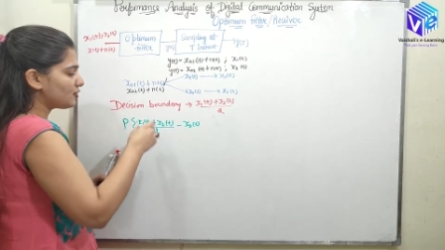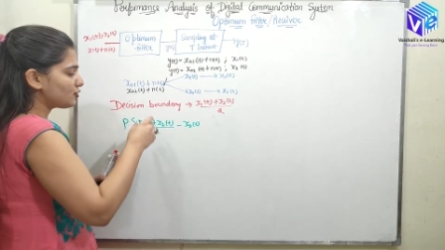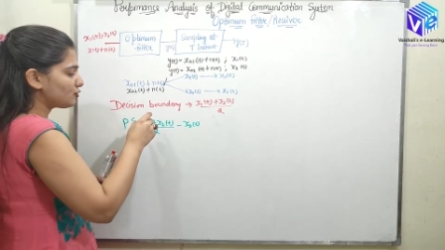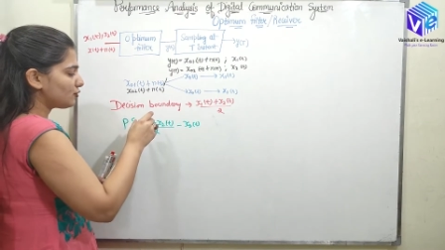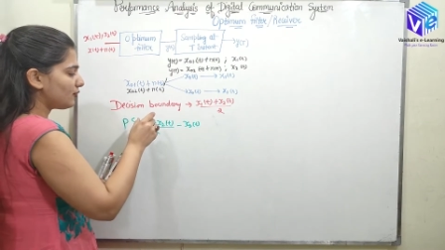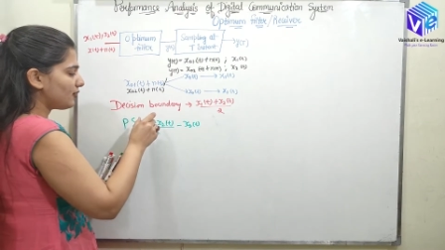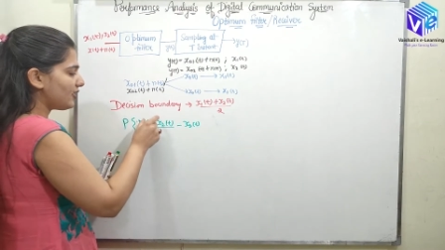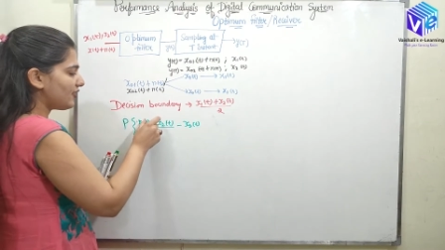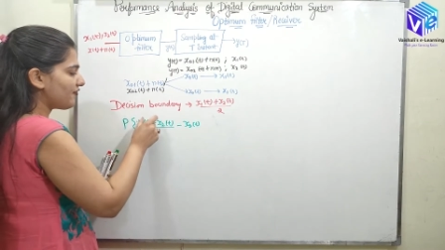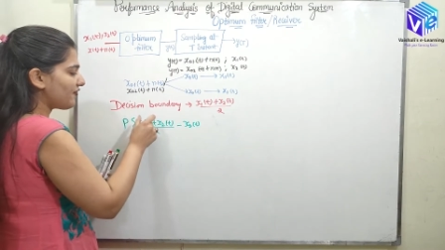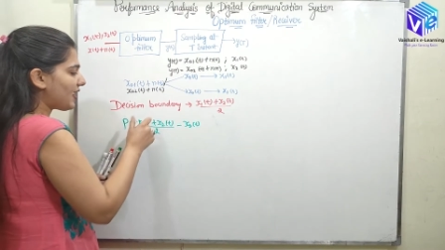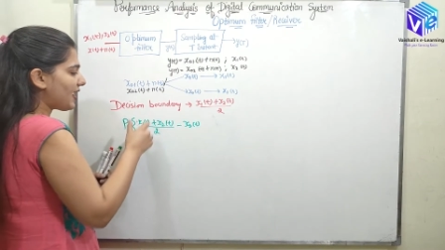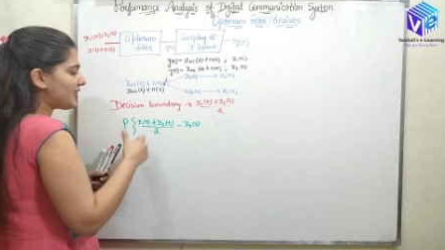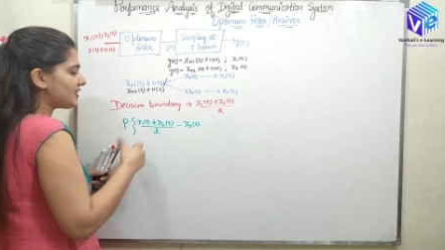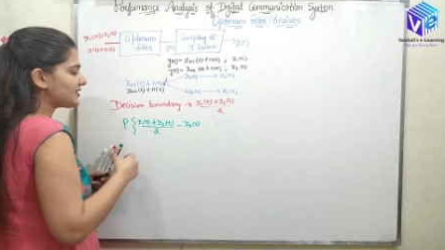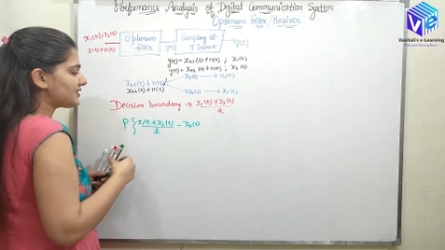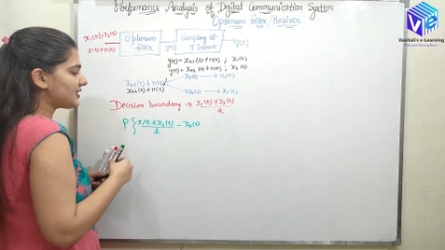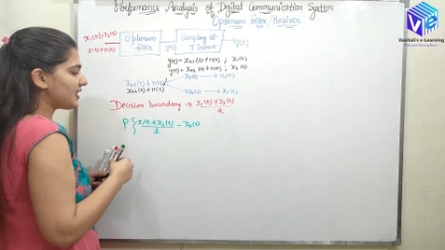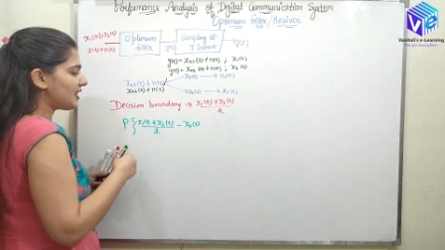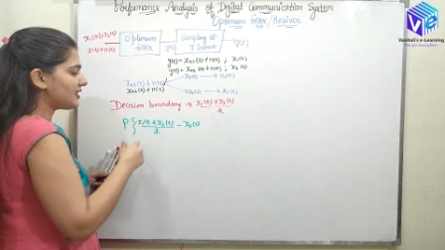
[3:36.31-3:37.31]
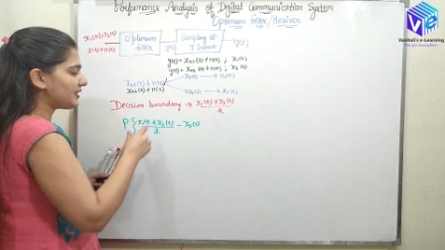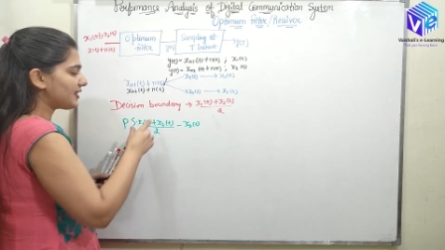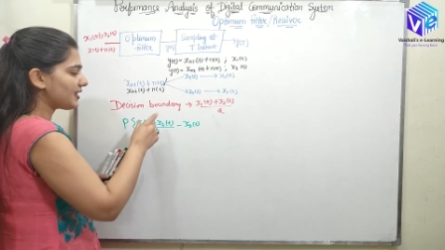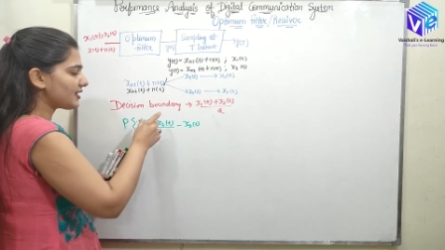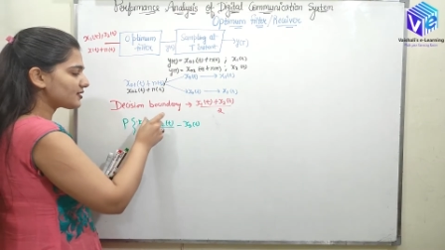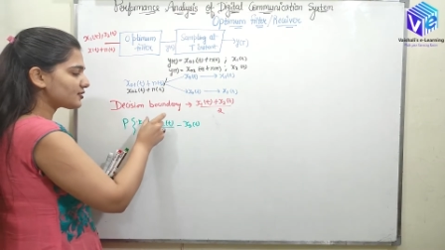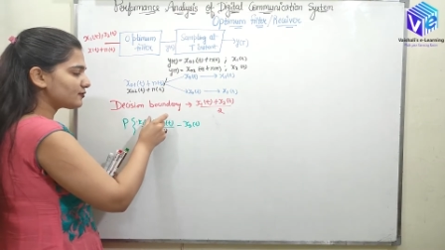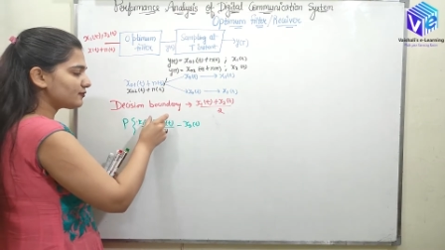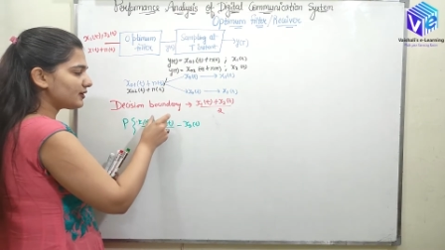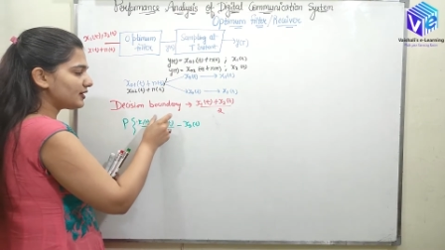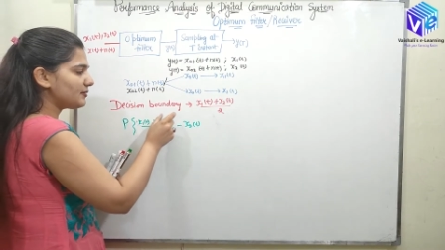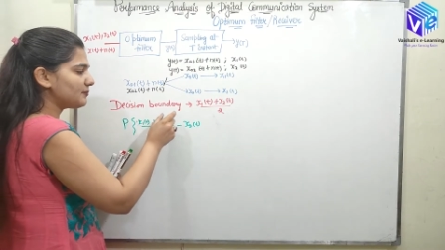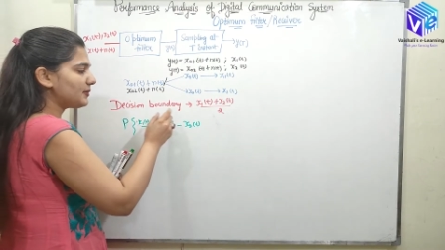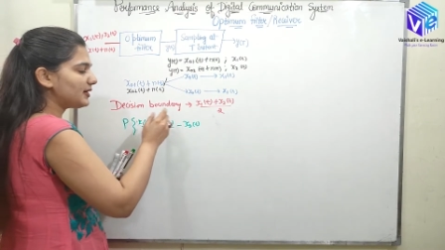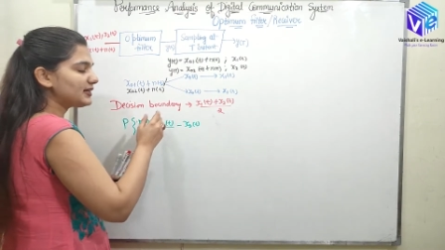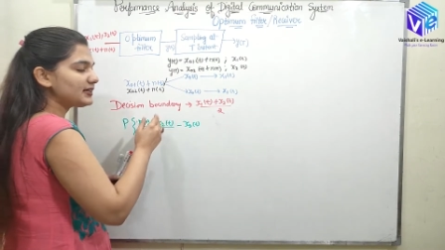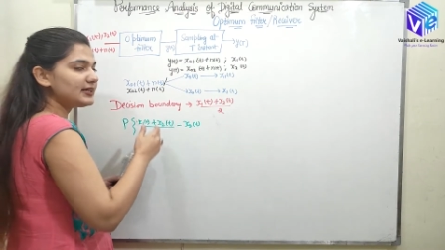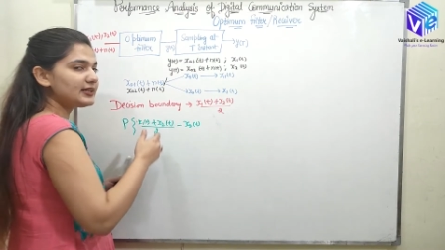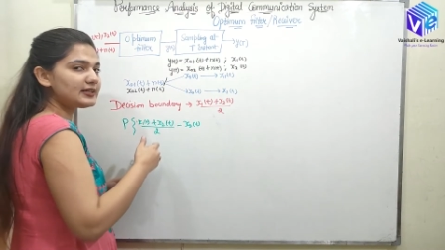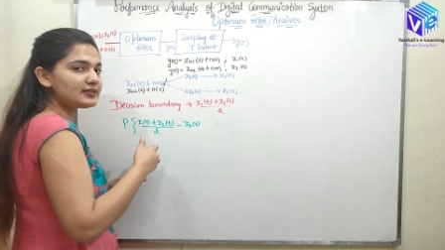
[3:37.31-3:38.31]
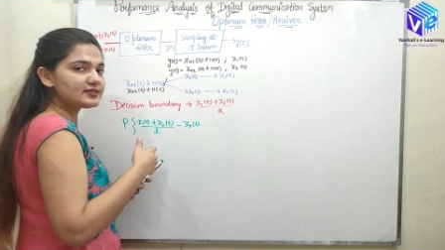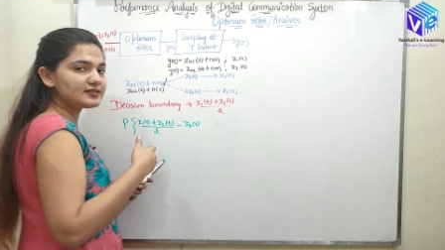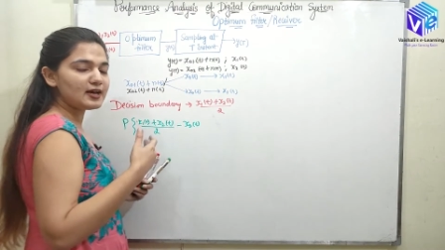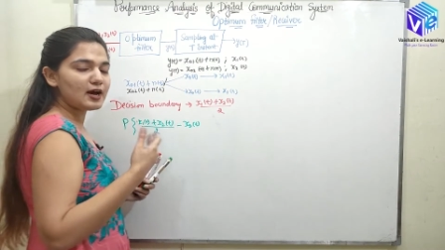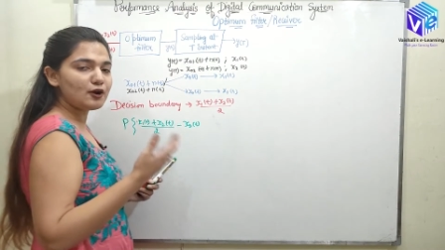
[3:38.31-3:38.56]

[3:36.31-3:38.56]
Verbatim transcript: So if I sent X one, but it is